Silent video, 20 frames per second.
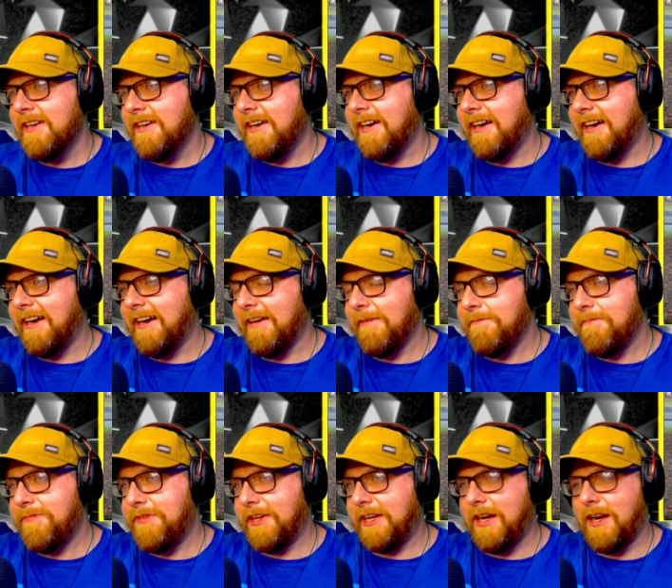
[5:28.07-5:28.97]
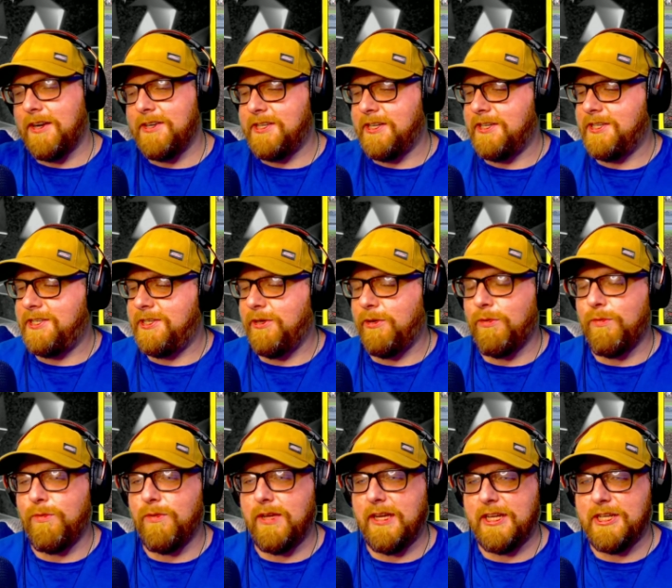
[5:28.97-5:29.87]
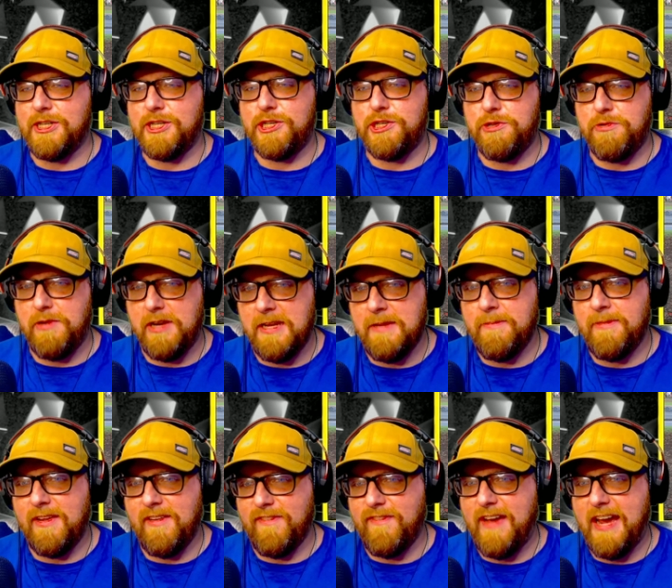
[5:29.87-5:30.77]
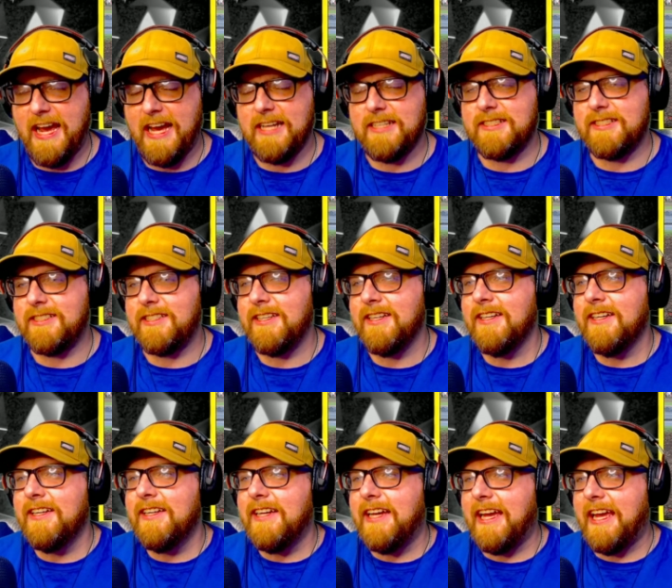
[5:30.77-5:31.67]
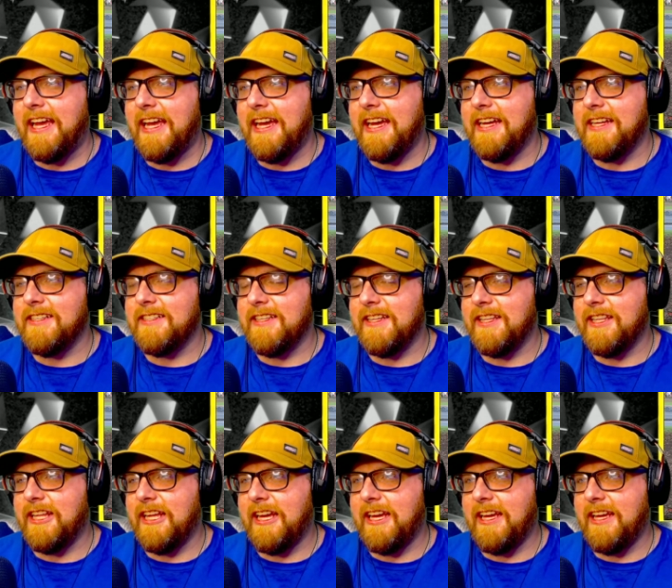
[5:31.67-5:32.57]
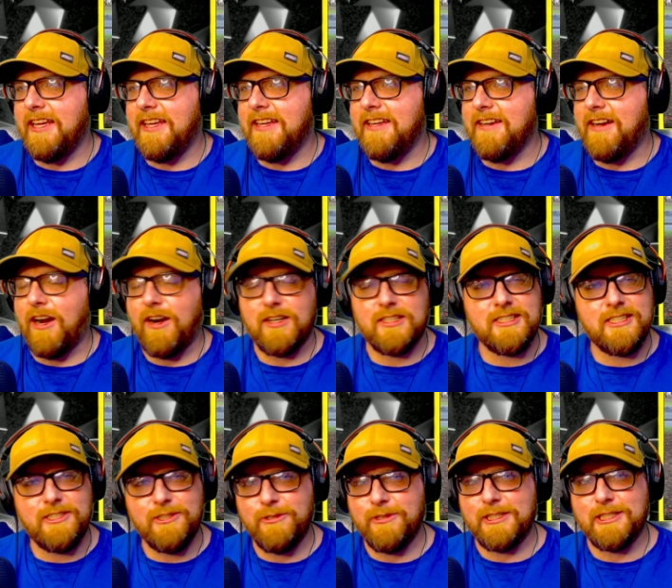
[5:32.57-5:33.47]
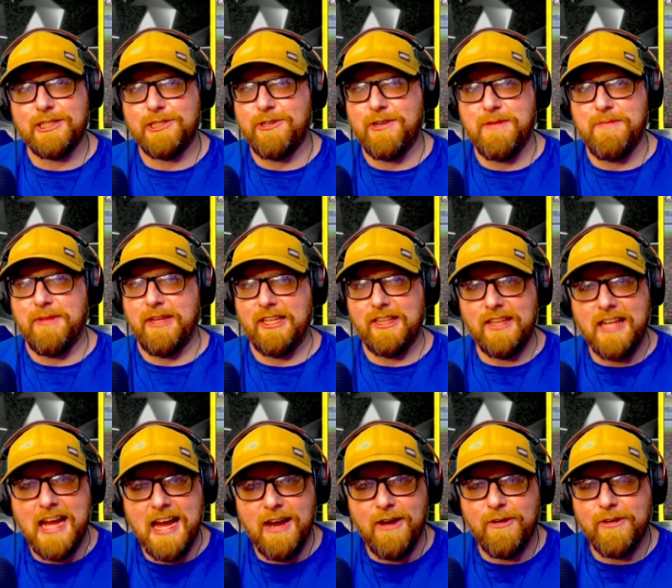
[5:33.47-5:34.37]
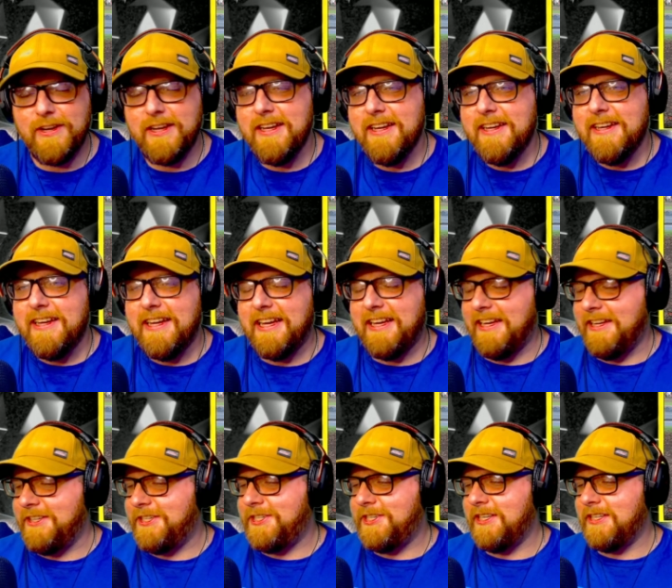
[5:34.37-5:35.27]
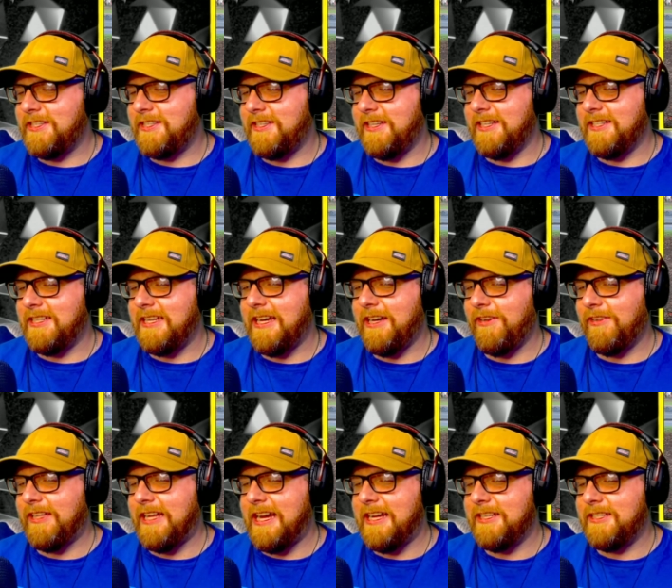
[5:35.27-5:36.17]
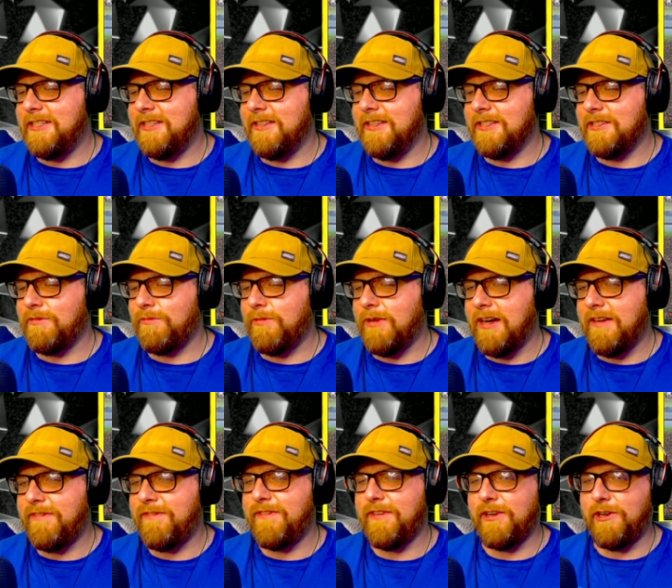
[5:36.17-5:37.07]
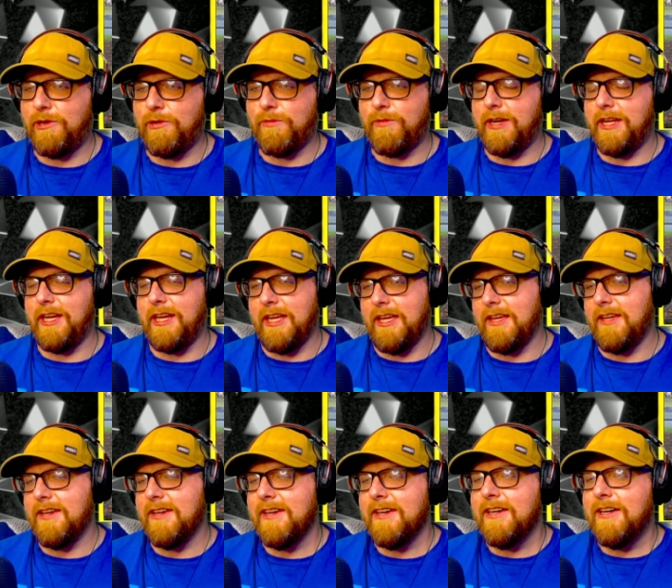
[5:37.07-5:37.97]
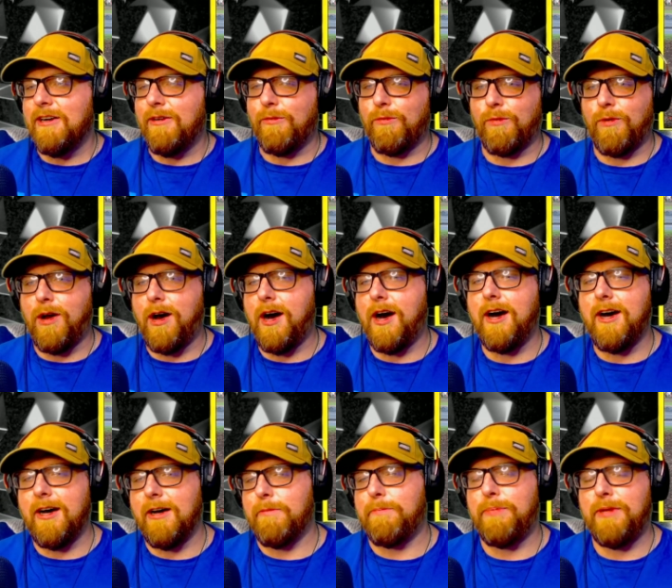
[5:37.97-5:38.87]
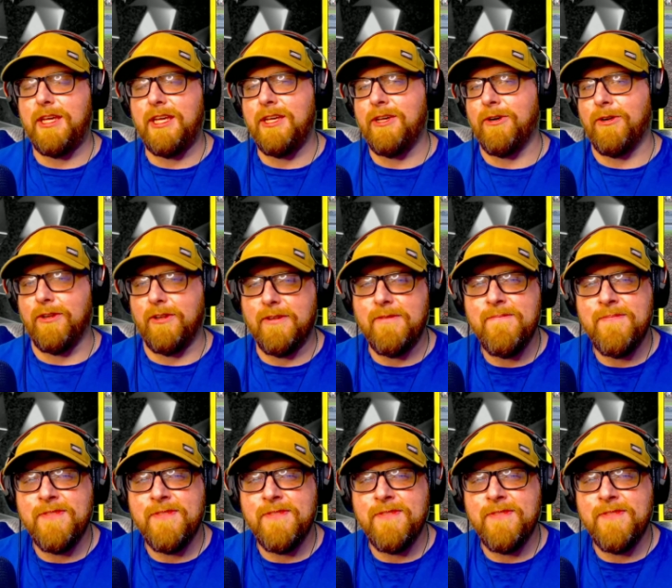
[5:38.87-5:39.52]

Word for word: The cars are still extremely fast, and they are still extremely loud. It's just, it's held on to this rough, gritty, raw appeal,